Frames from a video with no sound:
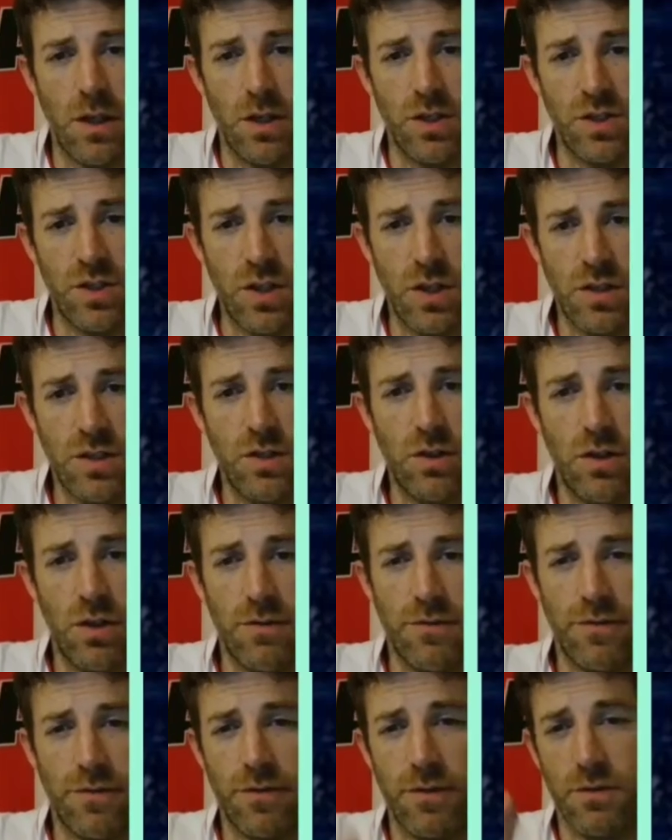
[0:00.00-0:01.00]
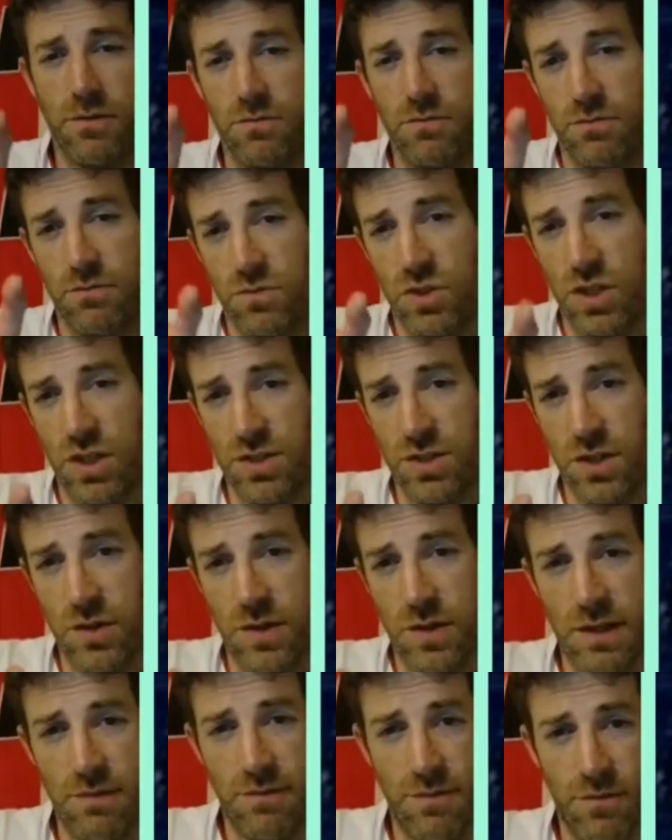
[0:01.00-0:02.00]
Started off just
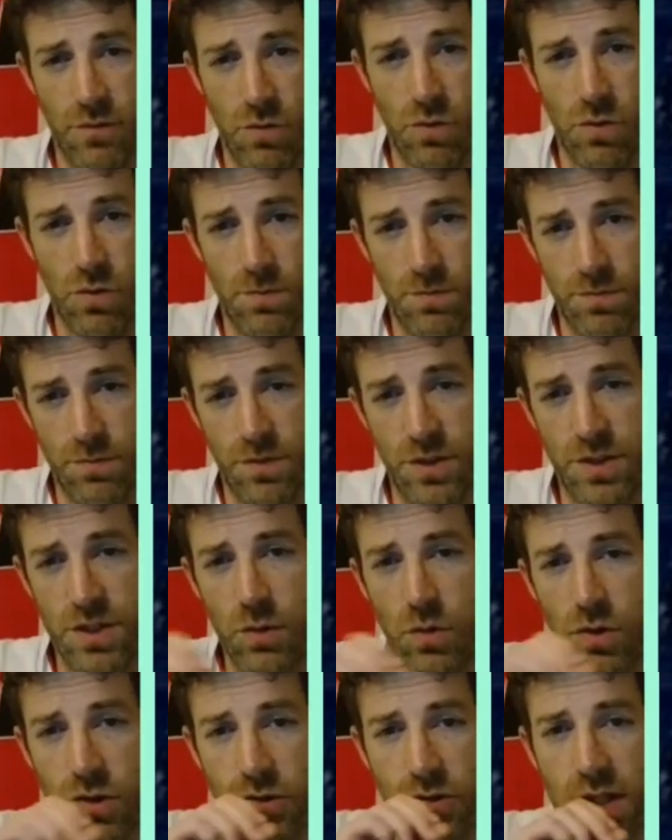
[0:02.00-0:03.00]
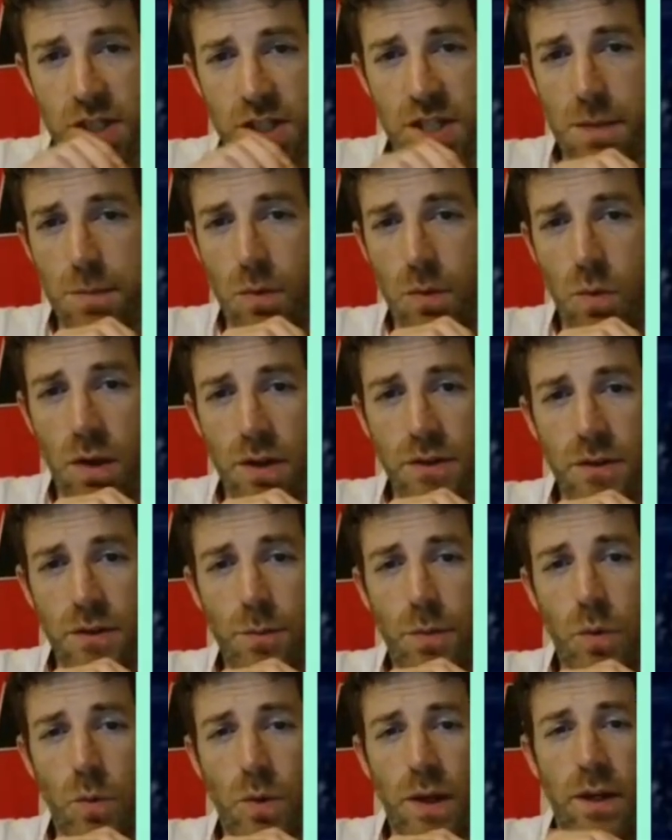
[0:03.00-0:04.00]
doing it for the 2 or 3 cheaper ones,
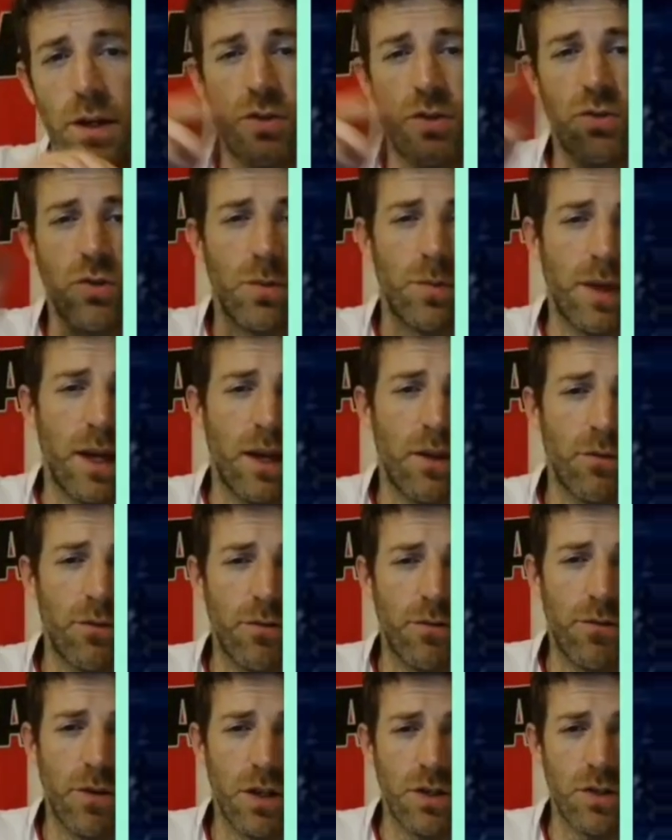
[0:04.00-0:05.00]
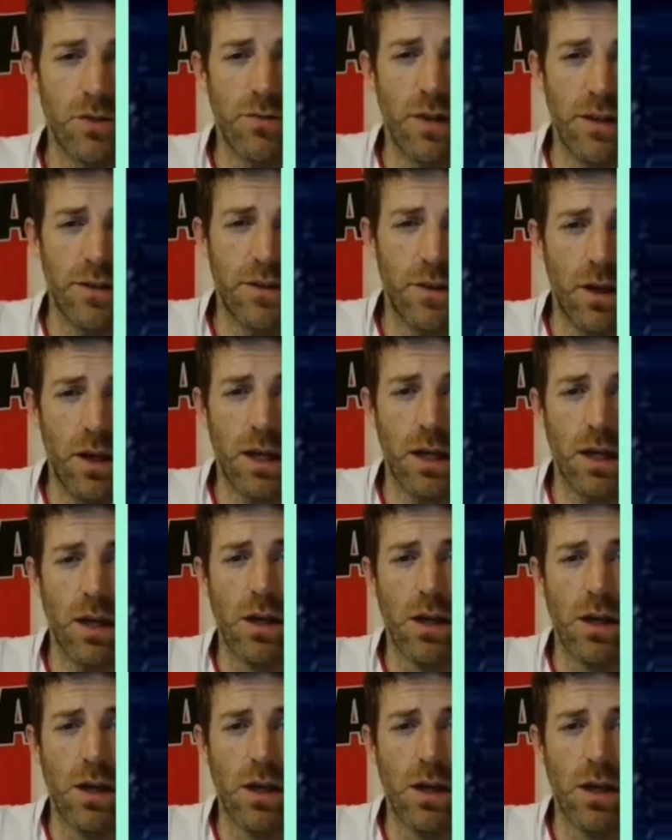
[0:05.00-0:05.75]
but when I dropped down from Virgil van Dijk,